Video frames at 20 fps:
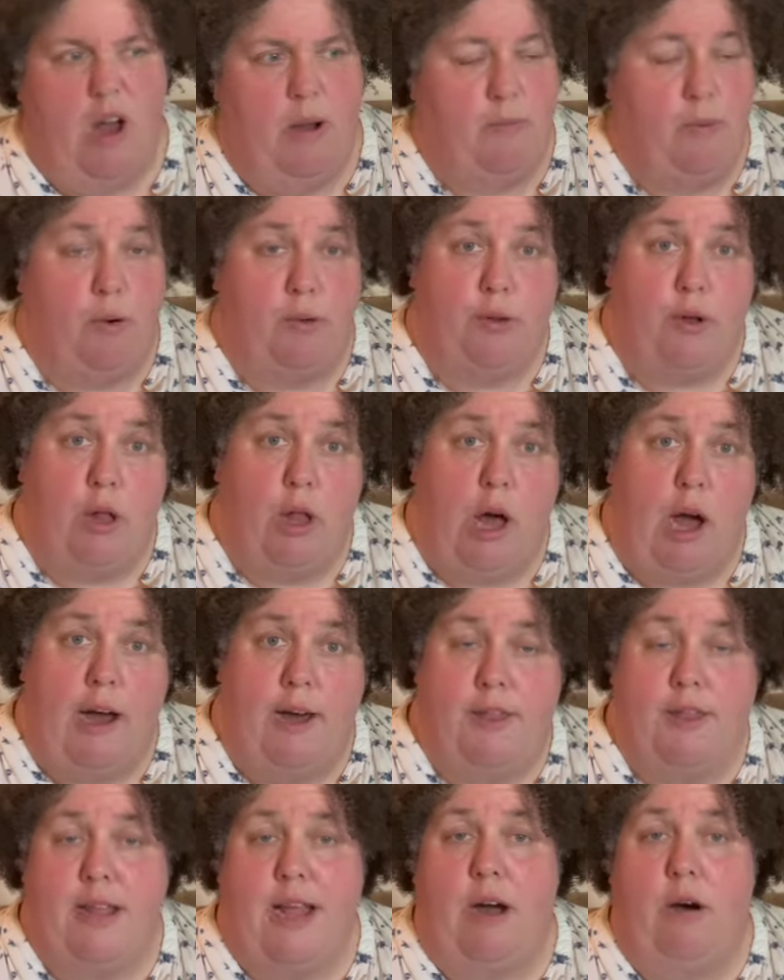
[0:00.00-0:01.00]
both
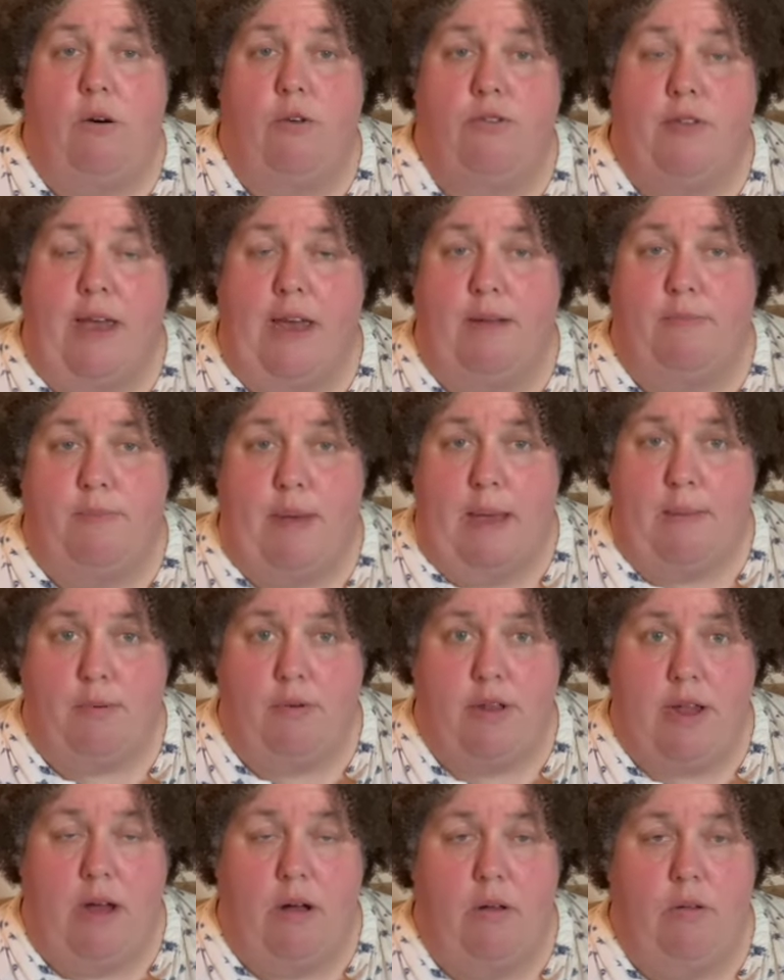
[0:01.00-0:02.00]
cloth towels and paper
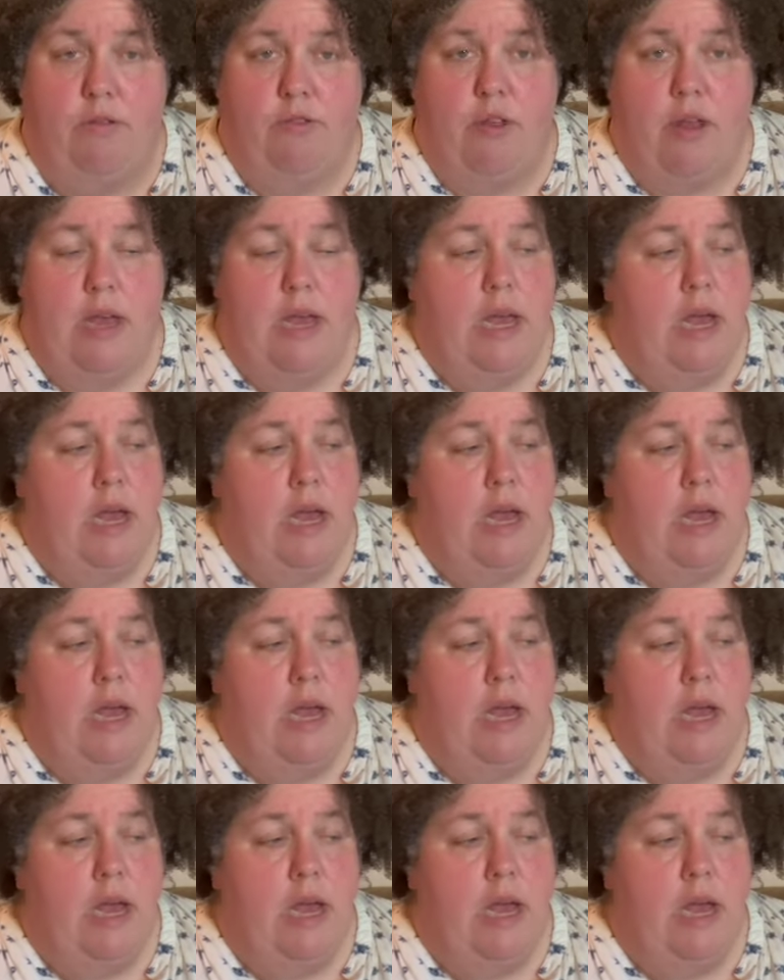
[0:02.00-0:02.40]
towels.